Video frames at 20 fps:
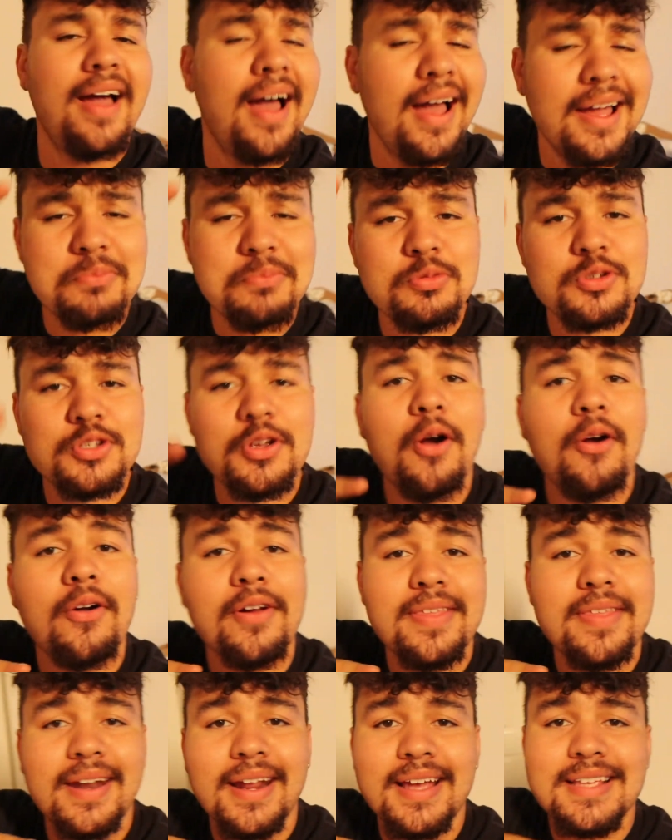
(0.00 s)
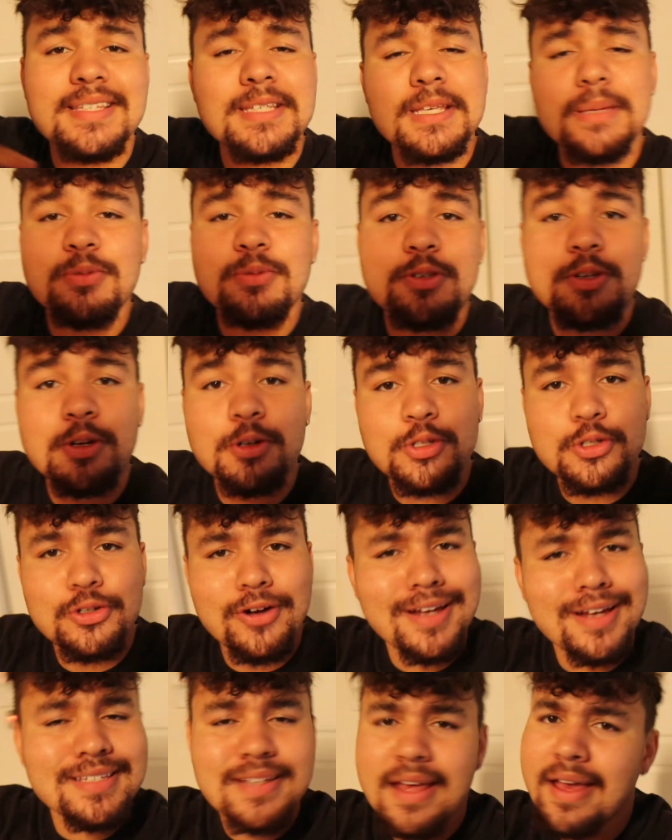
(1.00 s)
I'm sorry that I seem so
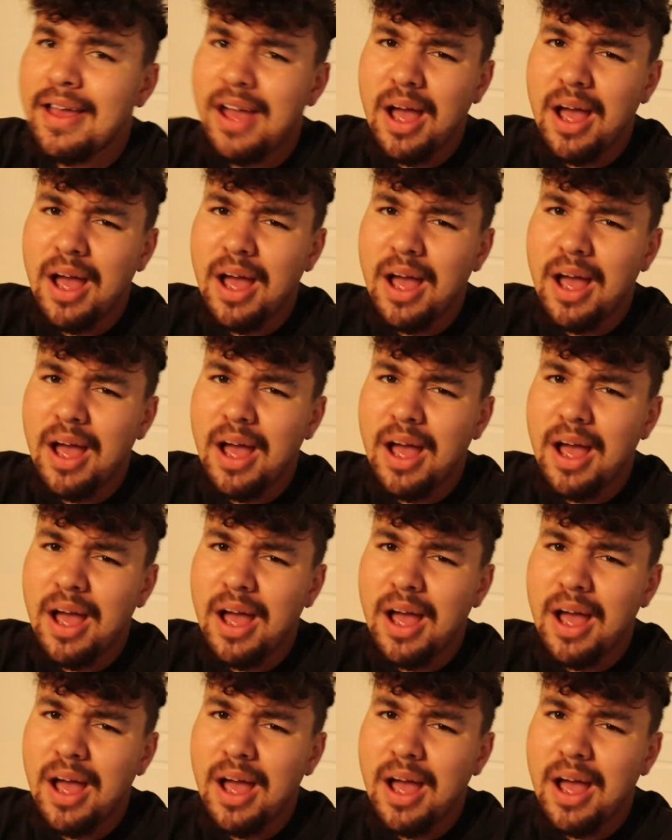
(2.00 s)
stressed.